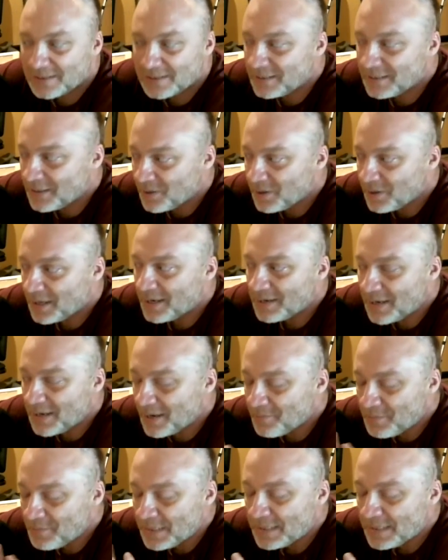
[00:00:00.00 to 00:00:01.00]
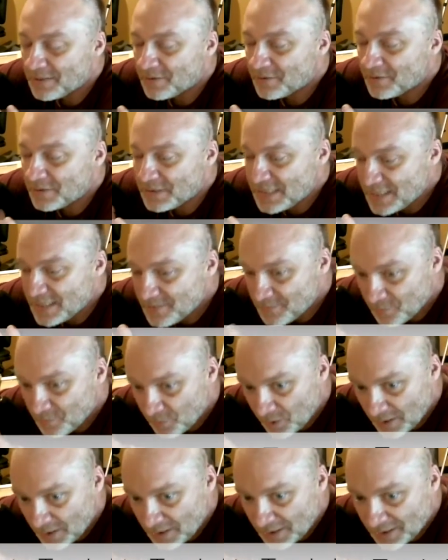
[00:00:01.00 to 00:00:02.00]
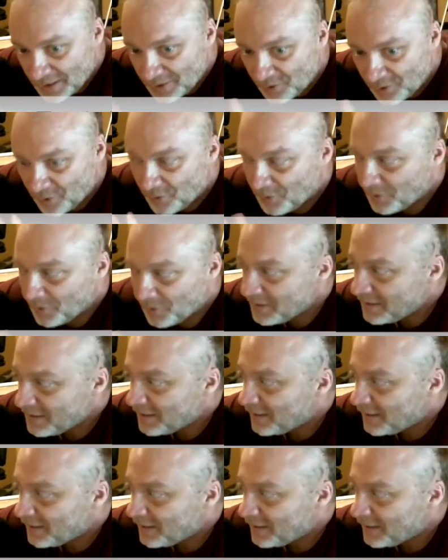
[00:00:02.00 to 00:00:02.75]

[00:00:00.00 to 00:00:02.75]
I mean dim-witted, or